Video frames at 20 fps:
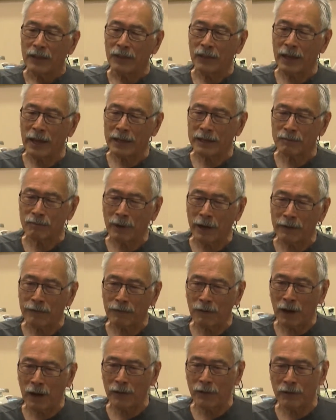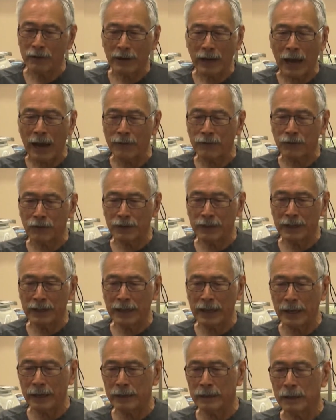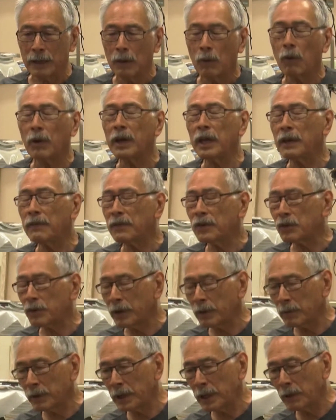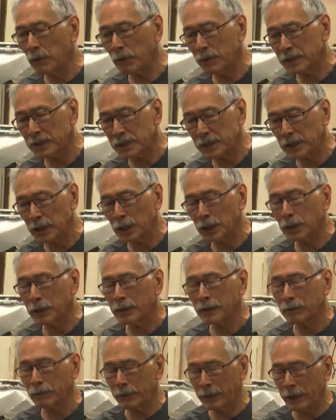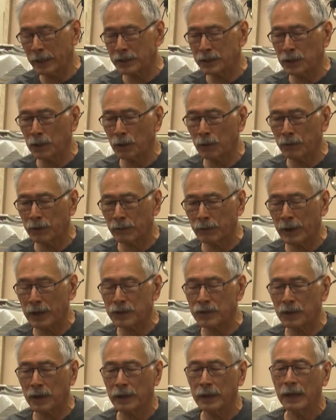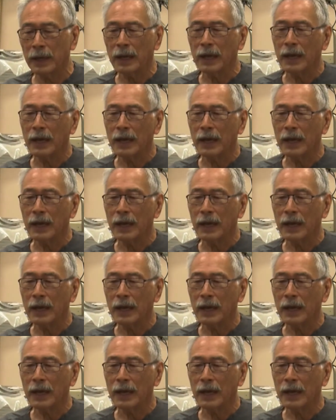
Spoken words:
that my father, after he had, well, even during when they still owned the restaurant,